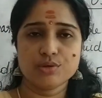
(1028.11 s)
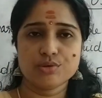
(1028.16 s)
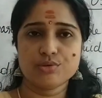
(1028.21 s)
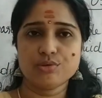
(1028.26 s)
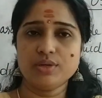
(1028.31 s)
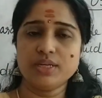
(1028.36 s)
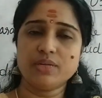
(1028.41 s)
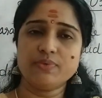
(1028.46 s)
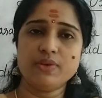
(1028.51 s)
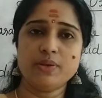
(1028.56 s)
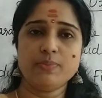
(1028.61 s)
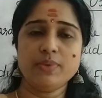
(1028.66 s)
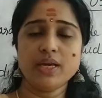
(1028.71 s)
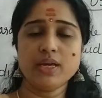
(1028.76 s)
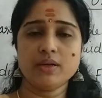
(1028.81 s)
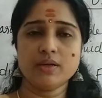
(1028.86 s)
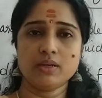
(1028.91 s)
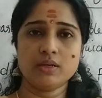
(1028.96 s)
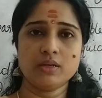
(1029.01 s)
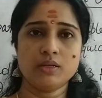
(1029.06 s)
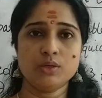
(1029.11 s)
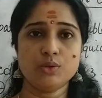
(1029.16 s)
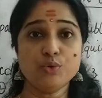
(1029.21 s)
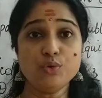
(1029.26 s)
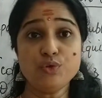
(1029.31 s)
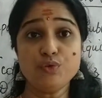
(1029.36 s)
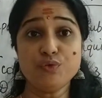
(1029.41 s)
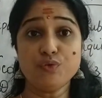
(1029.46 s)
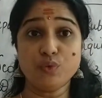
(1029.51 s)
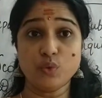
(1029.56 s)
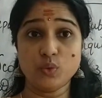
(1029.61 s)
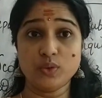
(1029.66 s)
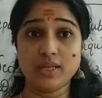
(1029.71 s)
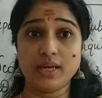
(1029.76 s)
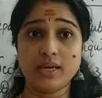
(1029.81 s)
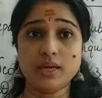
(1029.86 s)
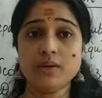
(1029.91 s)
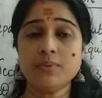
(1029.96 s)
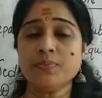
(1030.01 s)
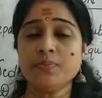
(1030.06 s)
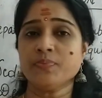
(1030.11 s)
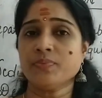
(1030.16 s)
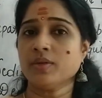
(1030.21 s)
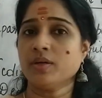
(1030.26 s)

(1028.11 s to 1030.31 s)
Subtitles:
So, it will be good for there.